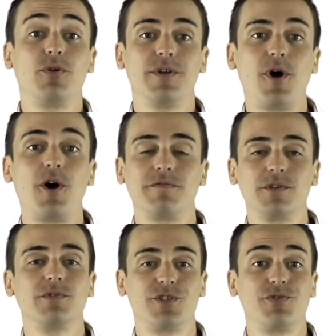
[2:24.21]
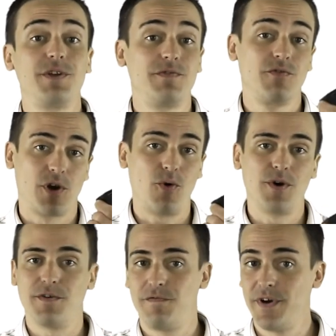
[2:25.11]
pull it off to retrieve your
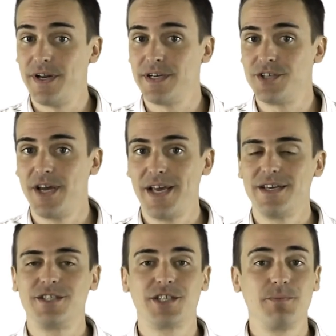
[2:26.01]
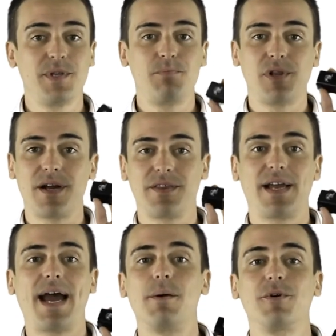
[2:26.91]
recorded footage. You simply plug the
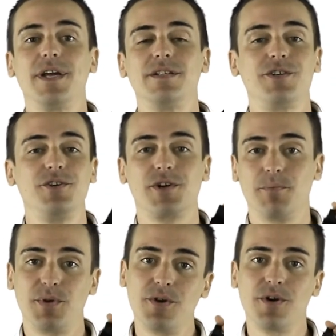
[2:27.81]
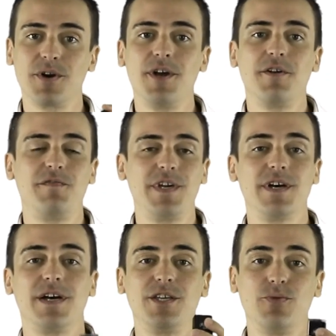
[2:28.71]
camera into your computer
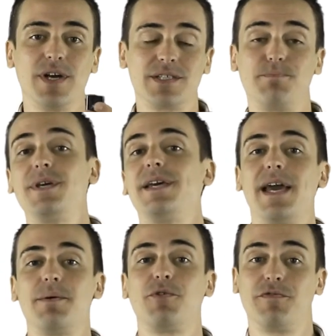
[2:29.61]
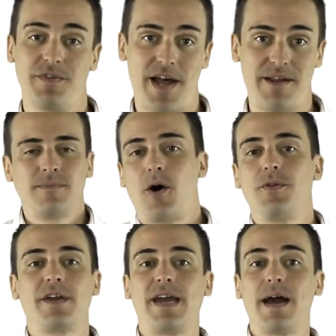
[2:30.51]
via a USB cable for that.
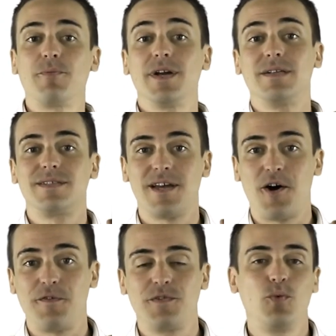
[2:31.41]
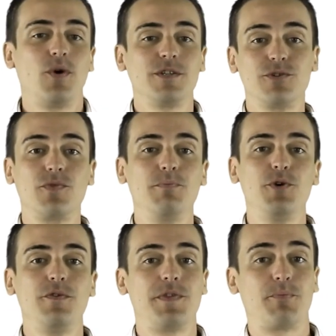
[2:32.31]
On the camera itself, you want to
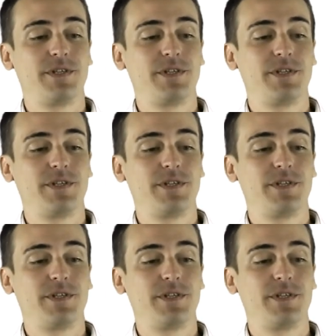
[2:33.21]
remove the